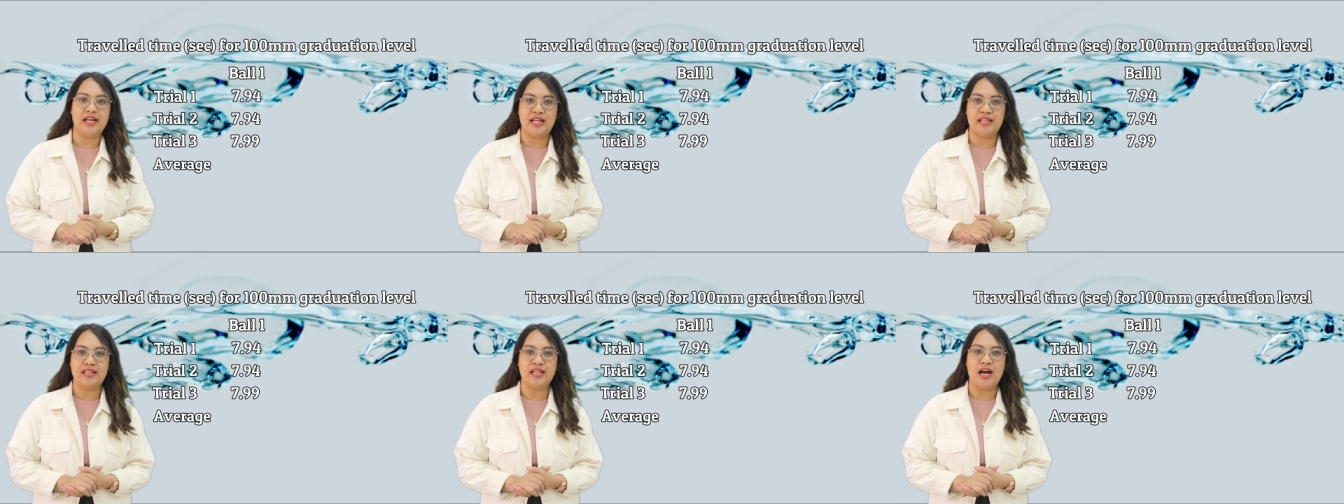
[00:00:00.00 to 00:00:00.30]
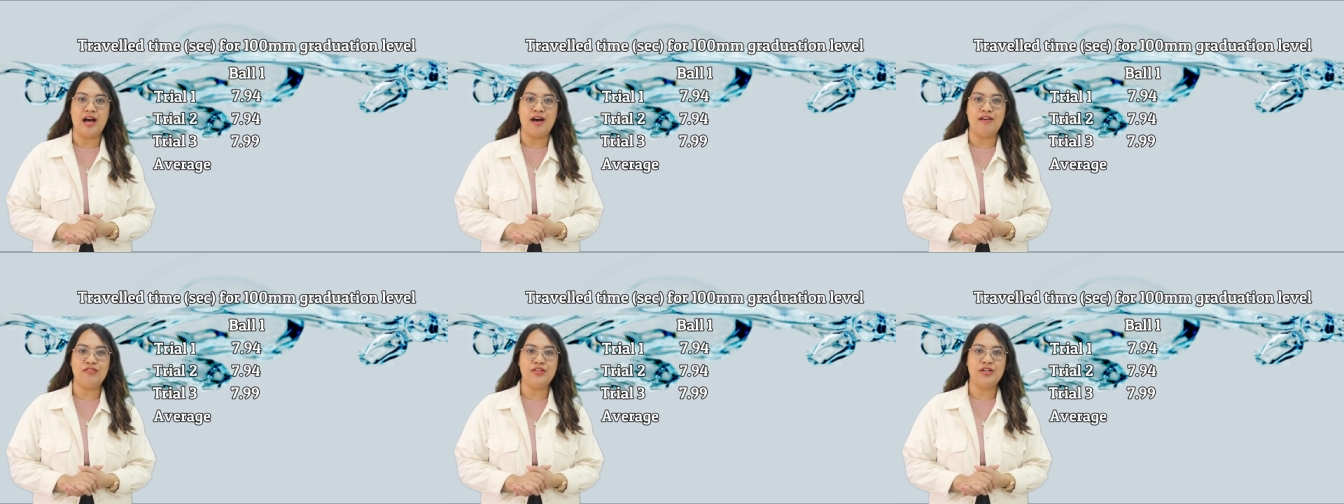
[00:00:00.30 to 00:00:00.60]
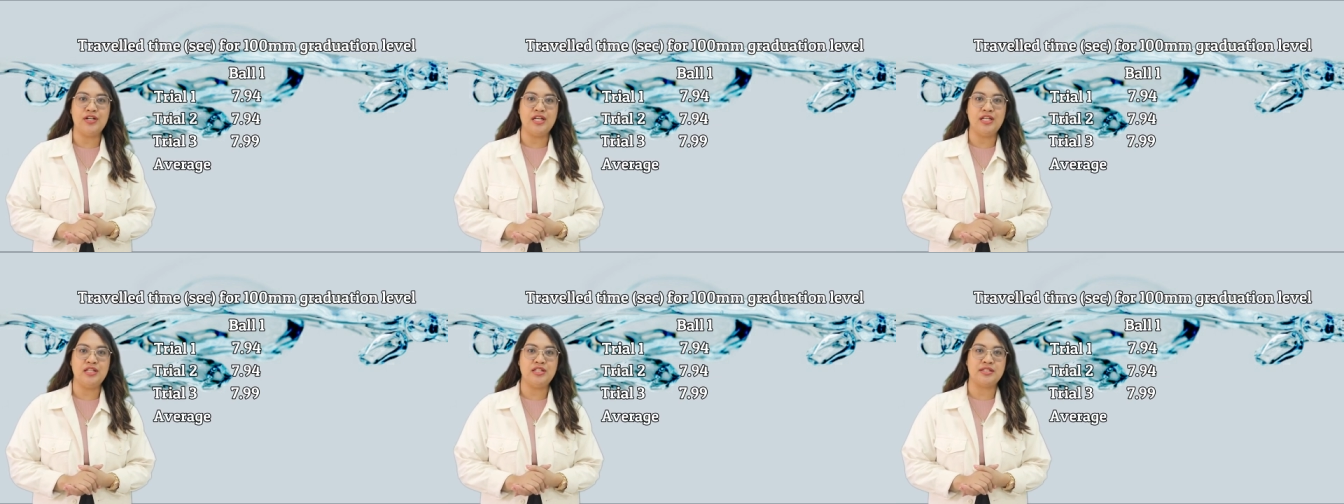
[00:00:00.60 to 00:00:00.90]
And the
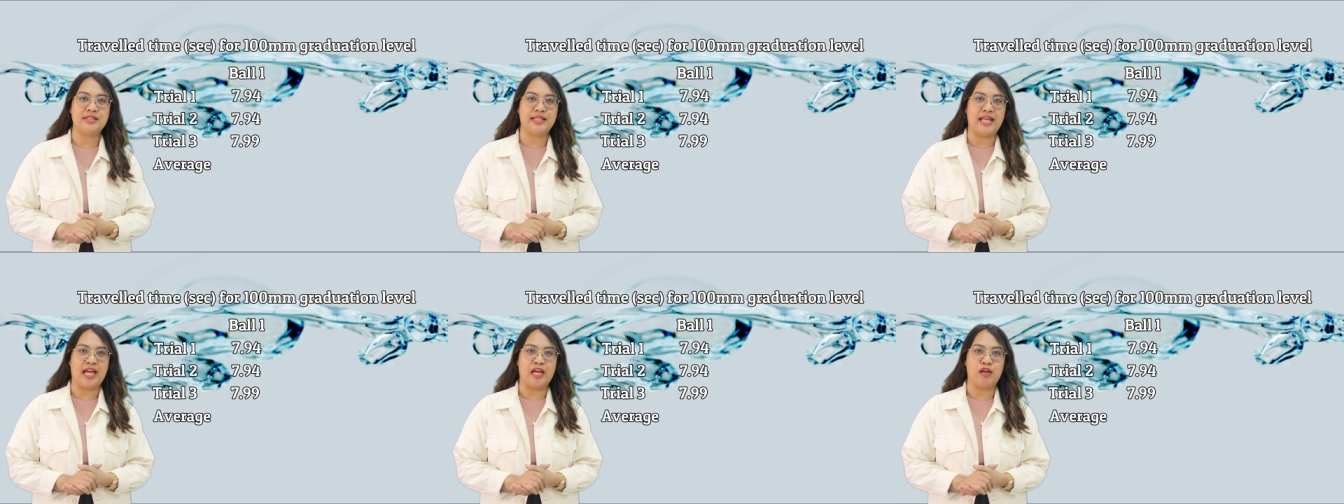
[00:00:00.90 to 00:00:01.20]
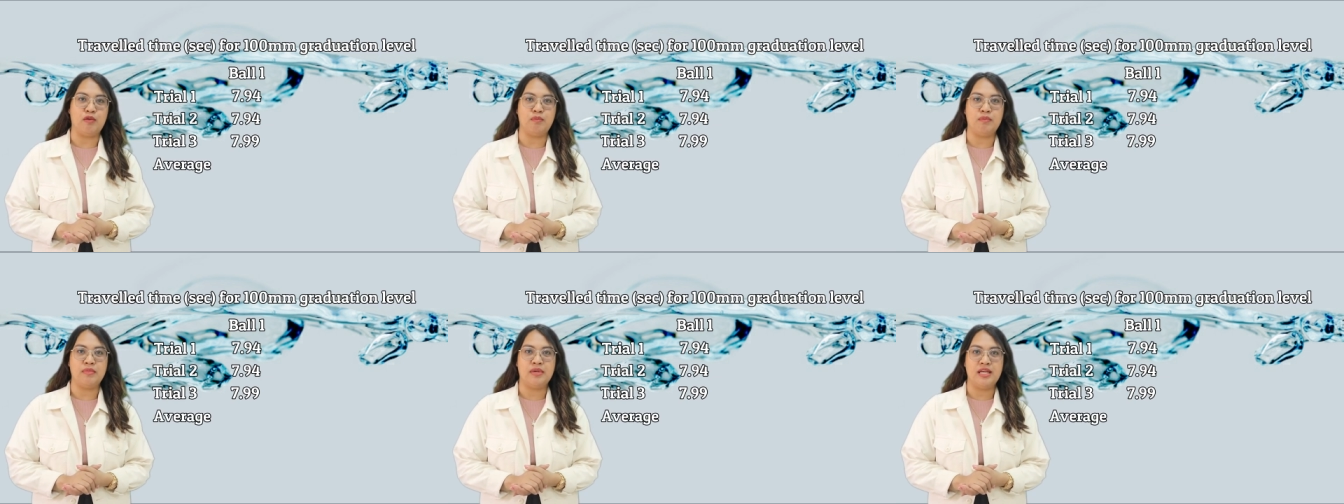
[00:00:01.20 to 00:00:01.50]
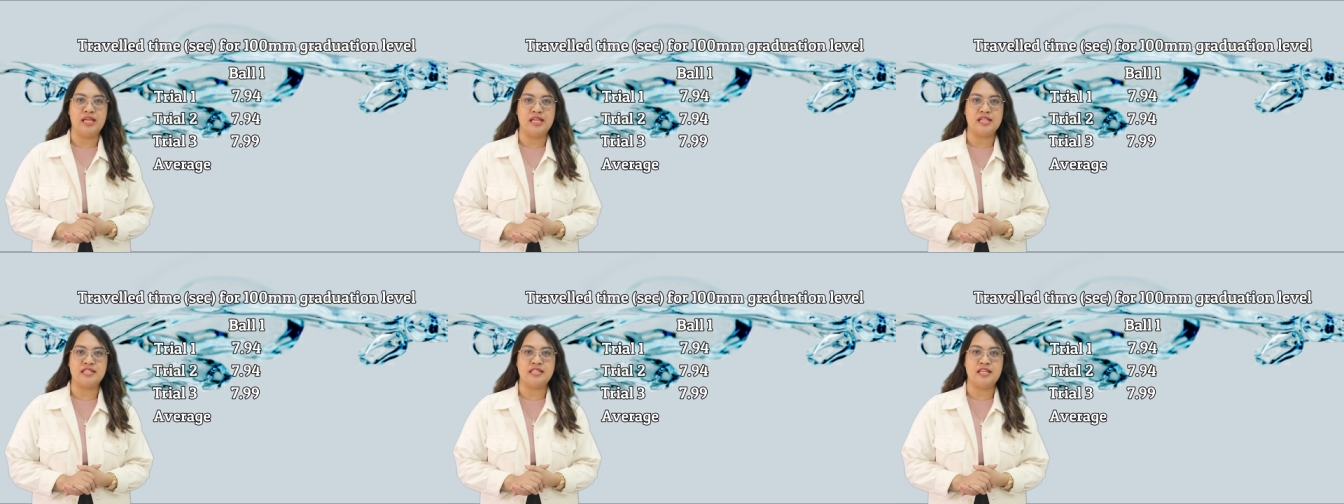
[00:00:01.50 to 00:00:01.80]
average
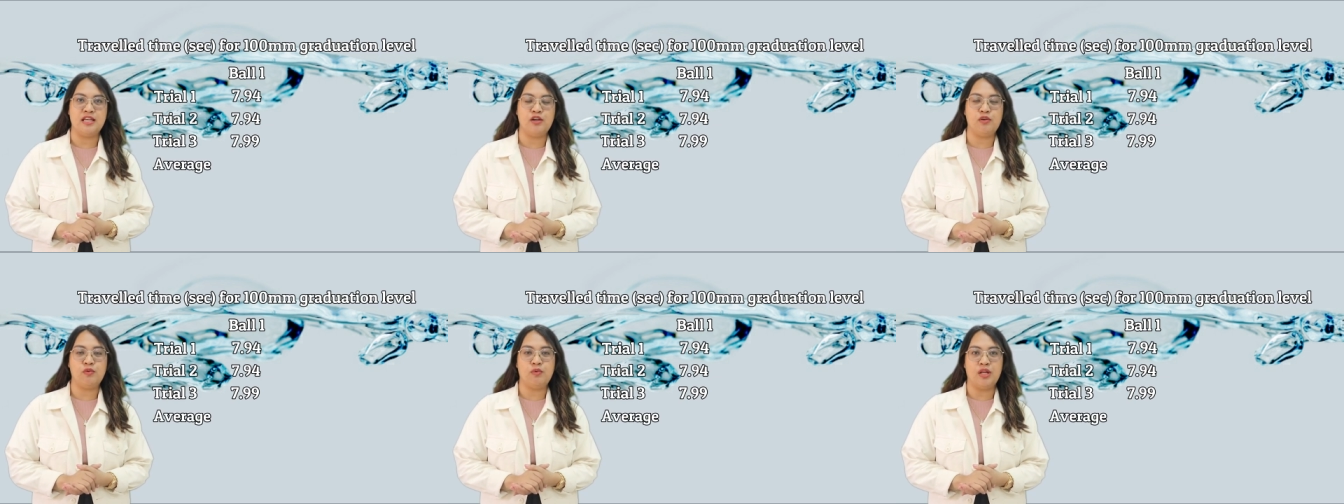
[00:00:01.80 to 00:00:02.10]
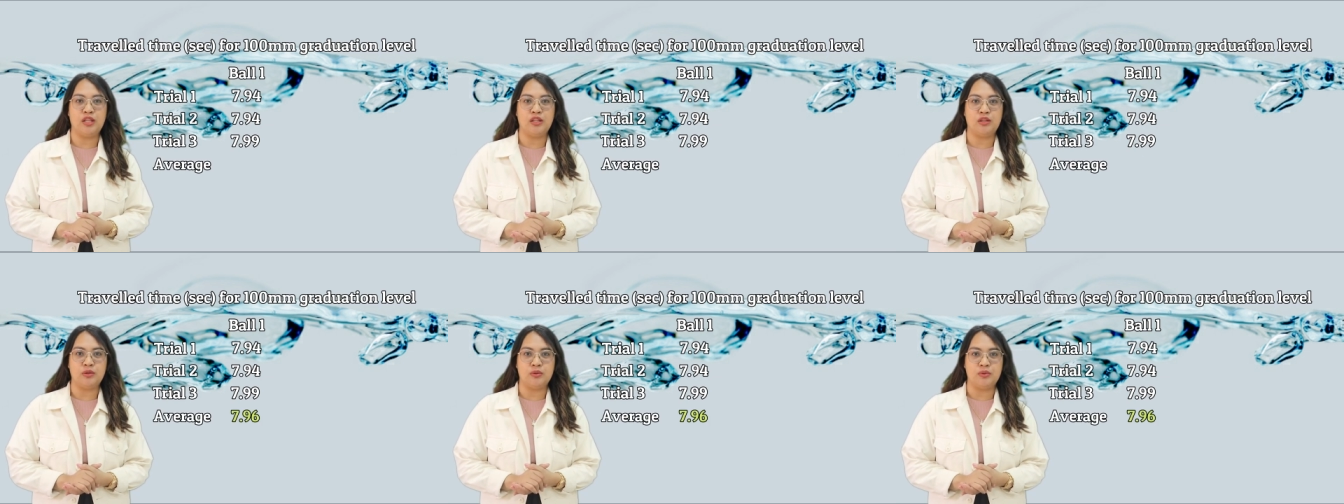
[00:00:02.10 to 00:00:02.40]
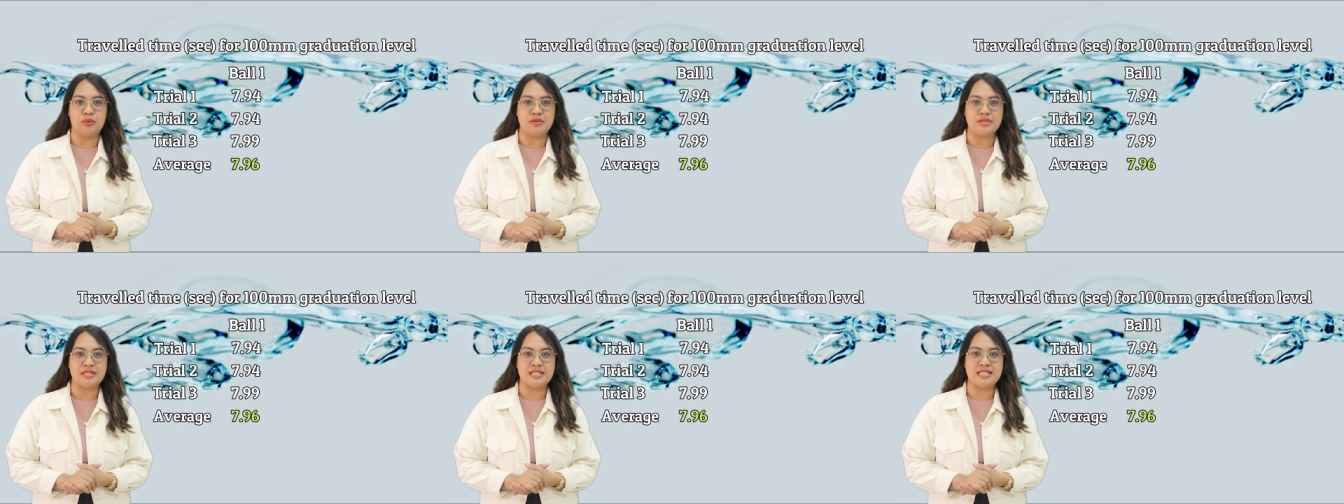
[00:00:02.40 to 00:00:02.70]
time is equal to